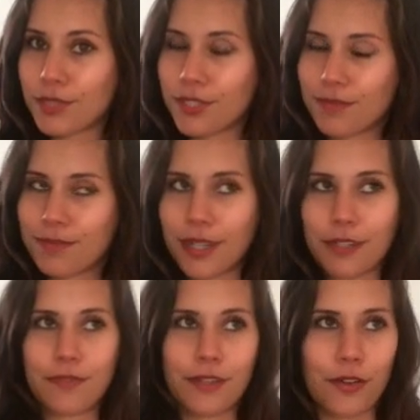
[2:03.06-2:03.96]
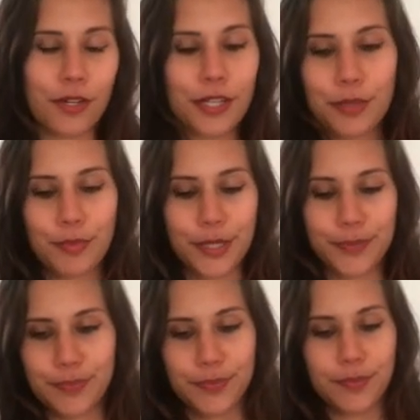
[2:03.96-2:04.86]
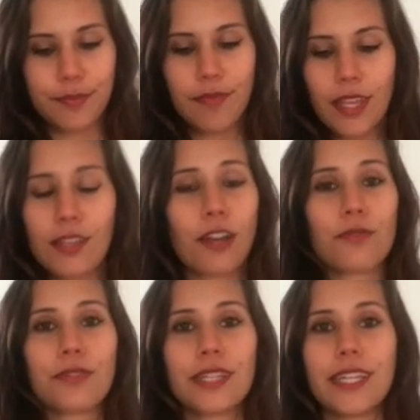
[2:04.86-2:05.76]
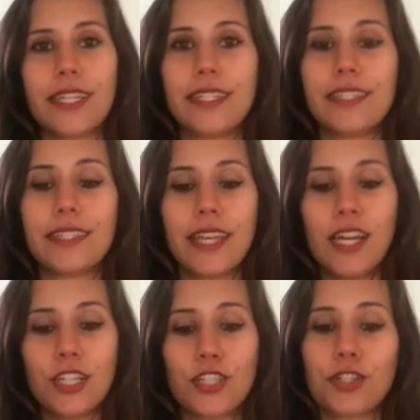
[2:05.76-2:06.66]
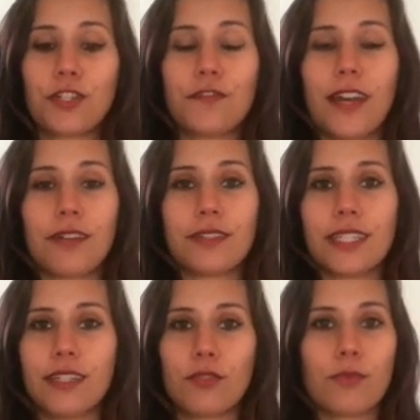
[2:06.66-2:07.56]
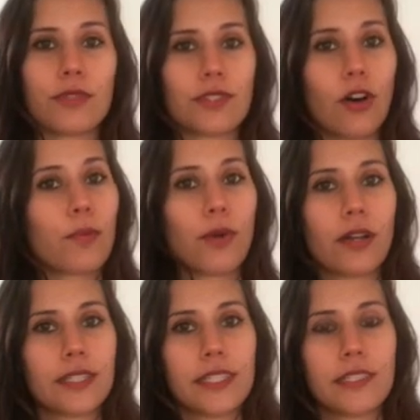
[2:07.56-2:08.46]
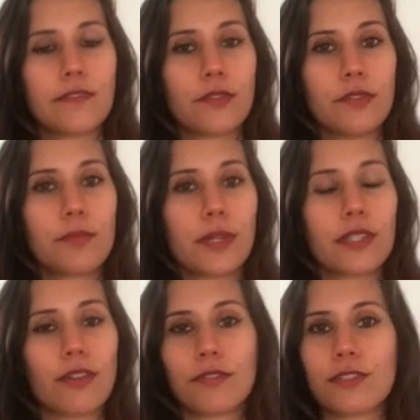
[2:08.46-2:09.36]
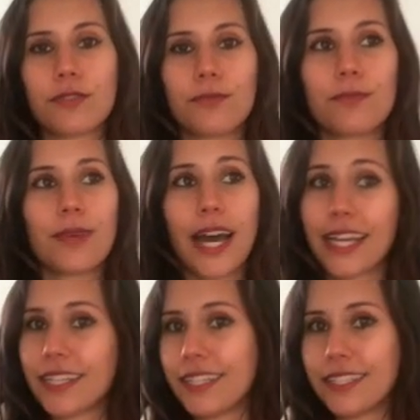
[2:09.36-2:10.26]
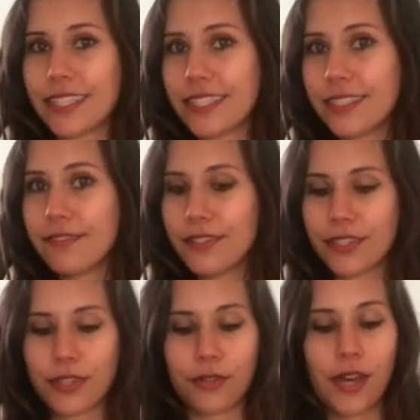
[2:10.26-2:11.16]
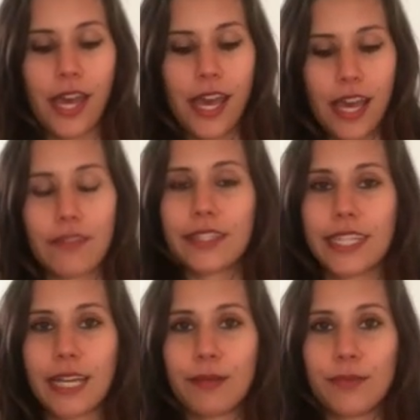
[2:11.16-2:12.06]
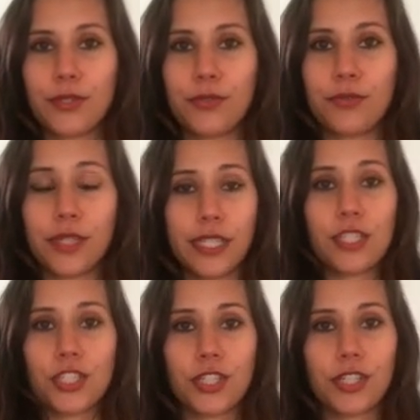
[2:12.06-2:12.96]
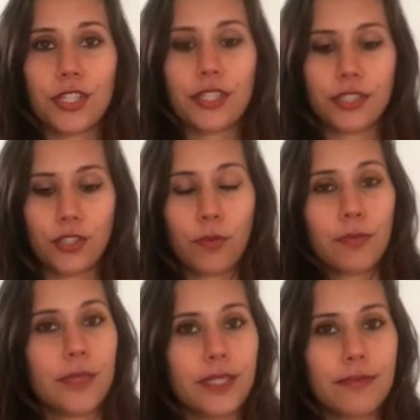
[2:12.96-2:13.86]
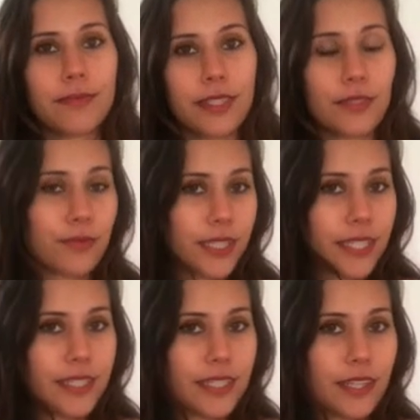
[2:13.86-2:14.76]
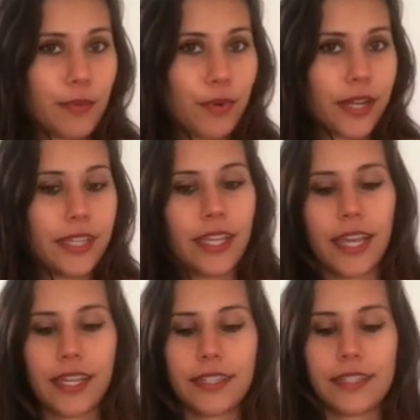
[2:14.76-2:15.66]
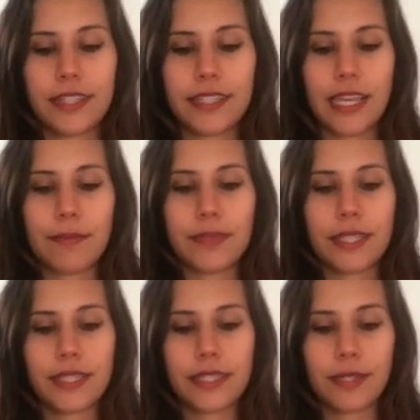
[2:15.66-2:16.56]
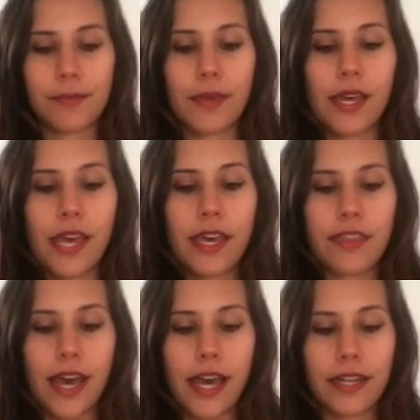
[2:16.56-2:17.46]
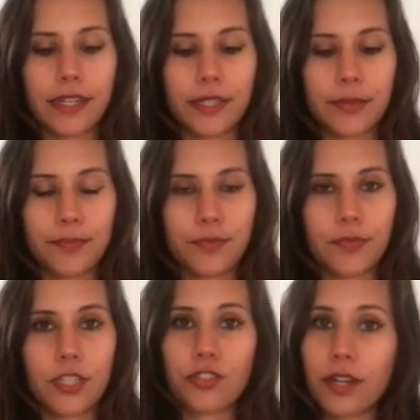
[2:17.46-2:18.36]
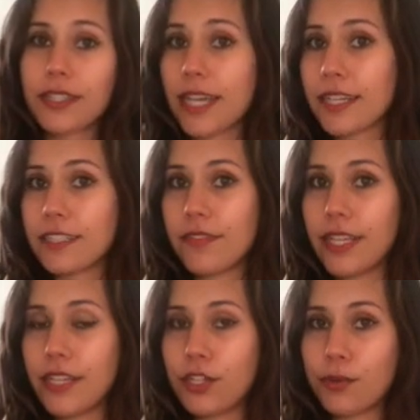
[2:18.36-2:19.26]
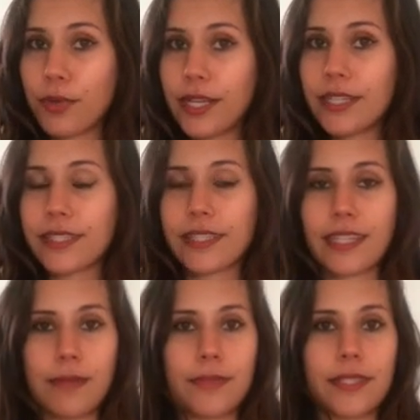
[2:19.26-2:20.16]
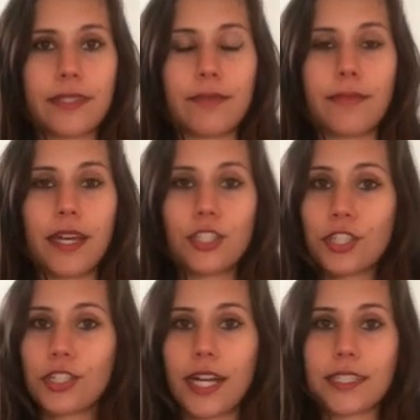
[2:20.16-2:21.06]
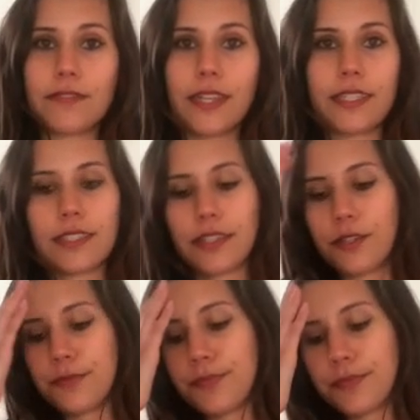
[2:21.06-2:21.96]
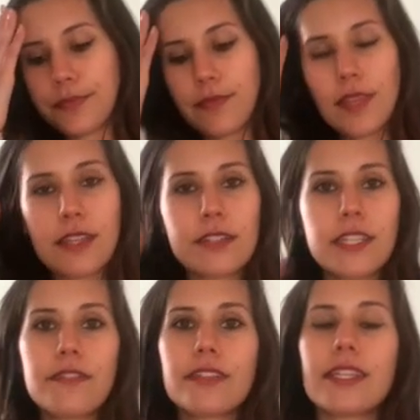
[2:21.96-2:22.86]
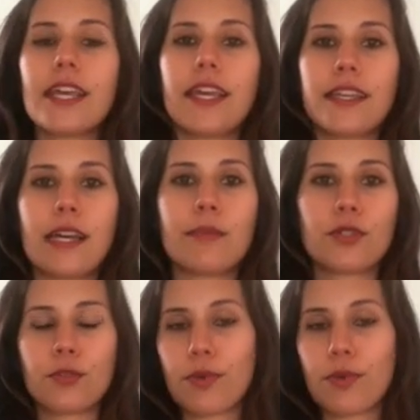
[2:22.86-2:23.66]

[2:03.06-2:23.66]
which is kind of ironic. But not only is sugar found in almost all processed foods, but it's also highly addictive. So every time you eat sugar, dopamine is released in the brain, and the same system that drugs activate in your brain is the same system that sugar activates. So there's definitely a chemical